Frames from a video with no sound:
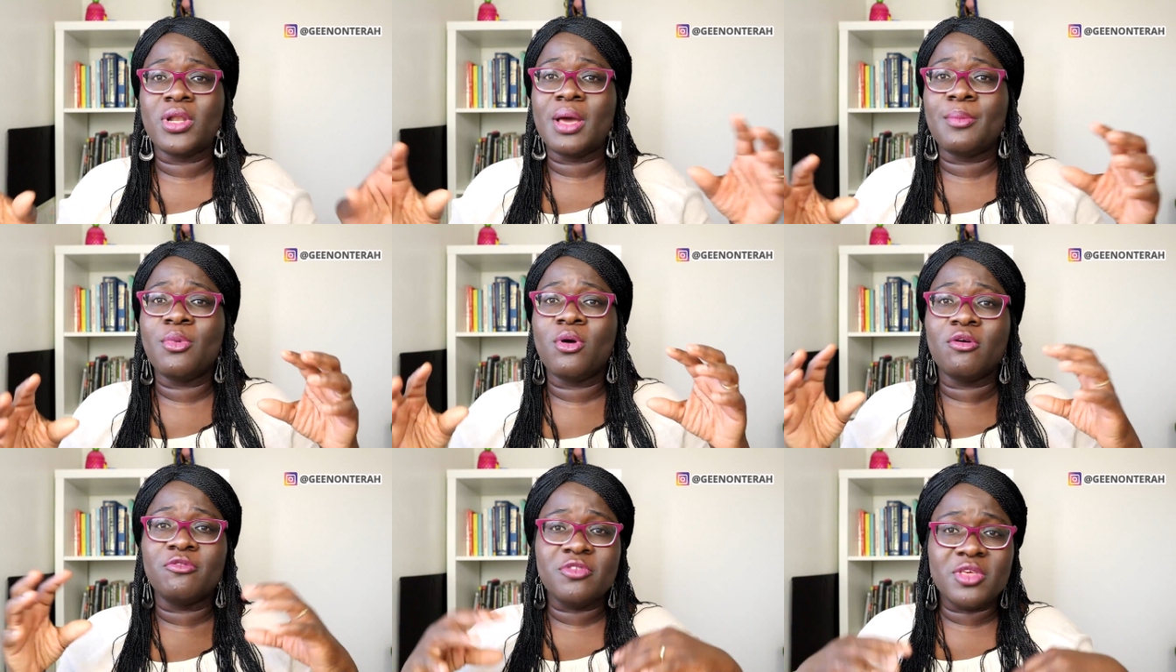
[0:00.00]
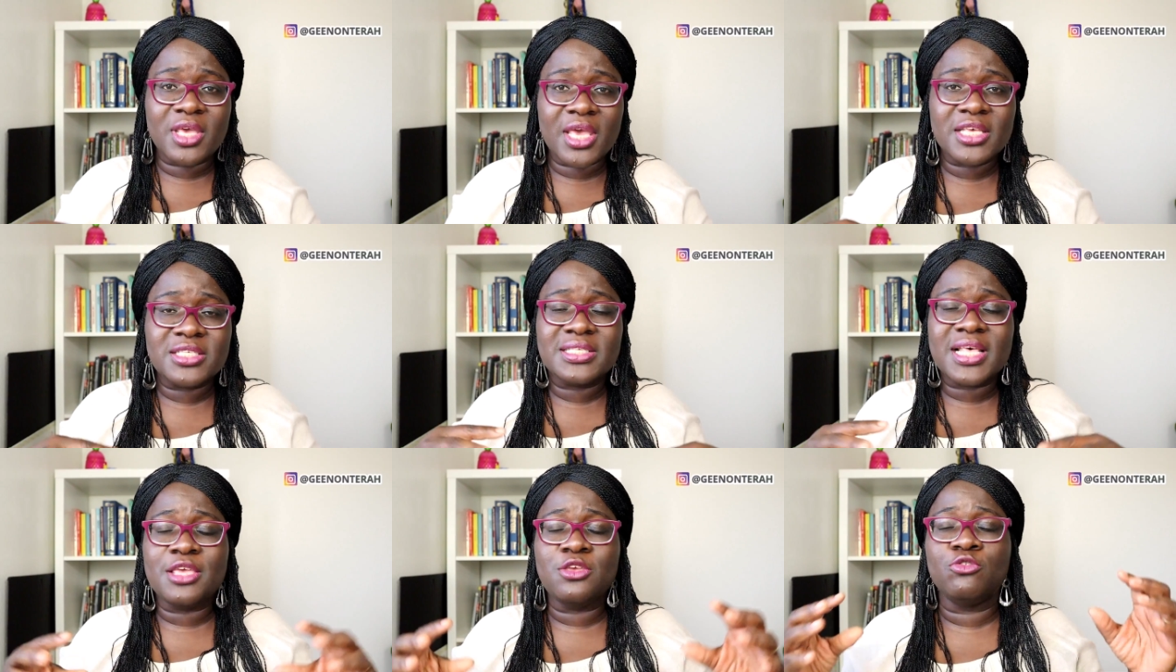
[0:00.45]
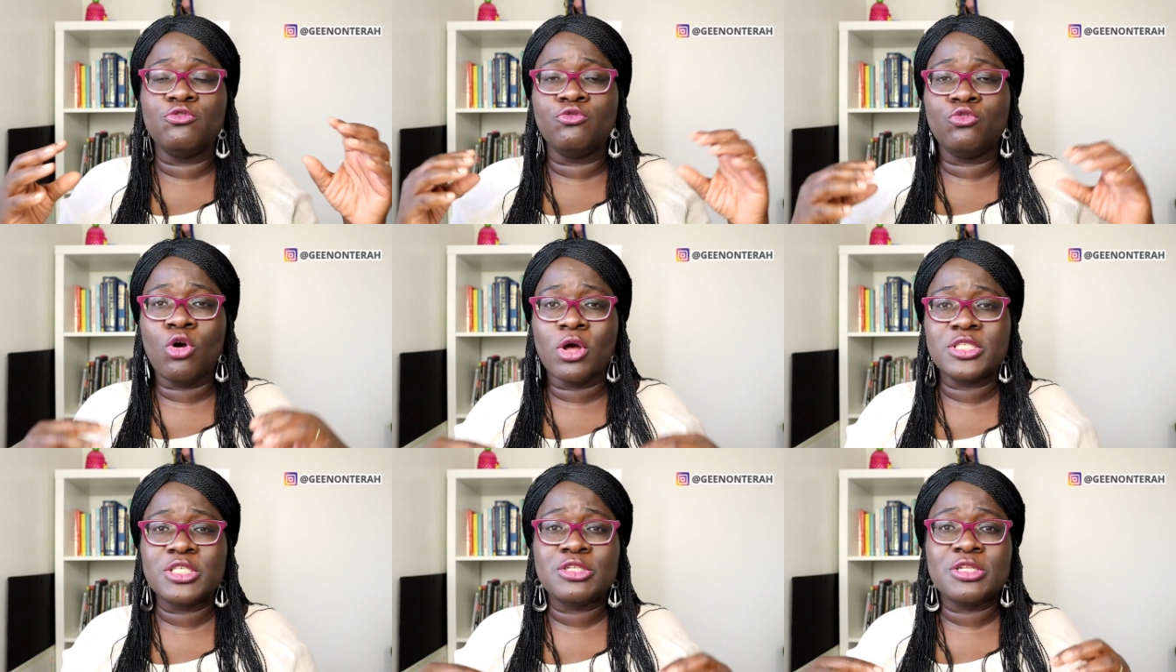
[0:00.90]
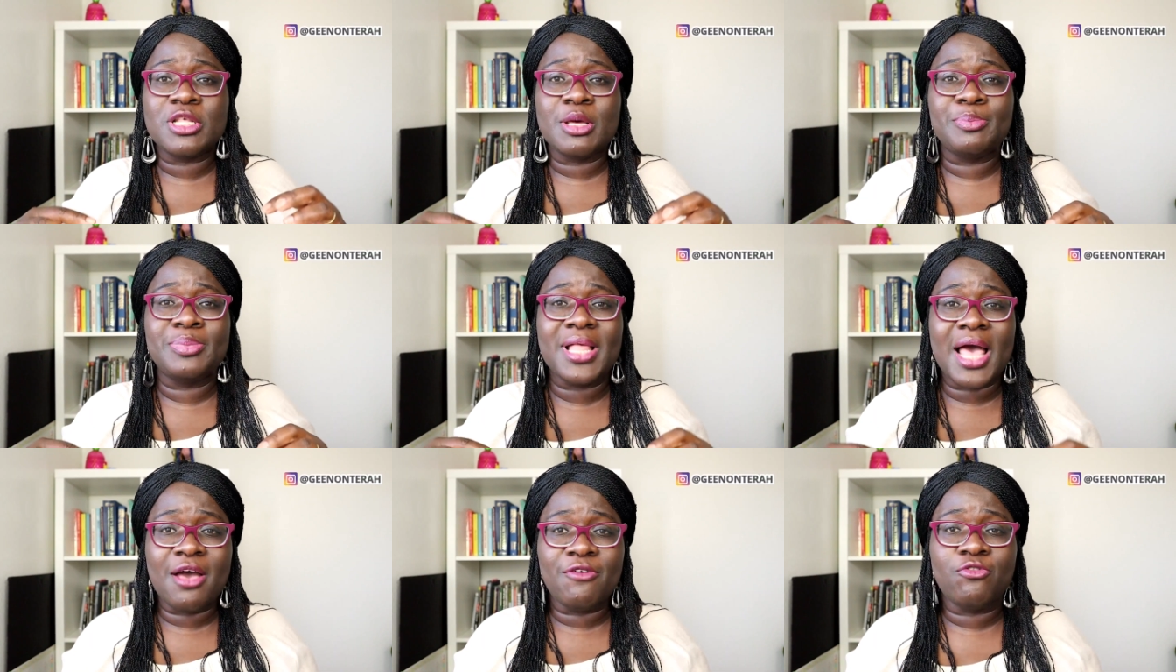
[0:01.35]
number of gigs that you've gotten on the
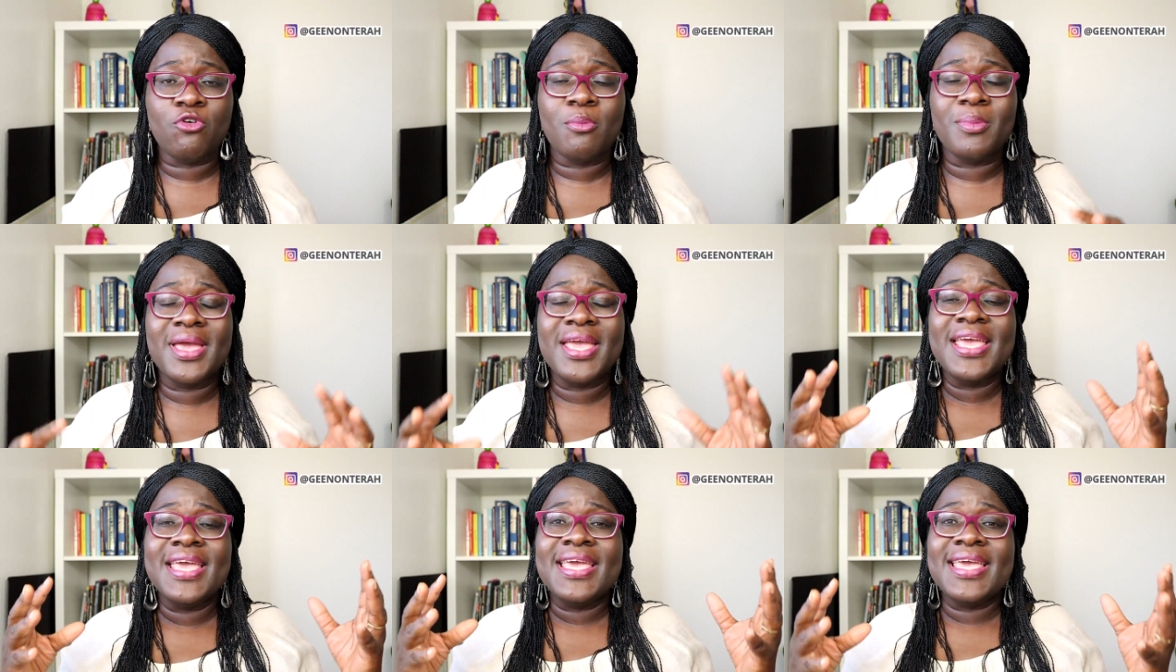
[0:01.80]
platform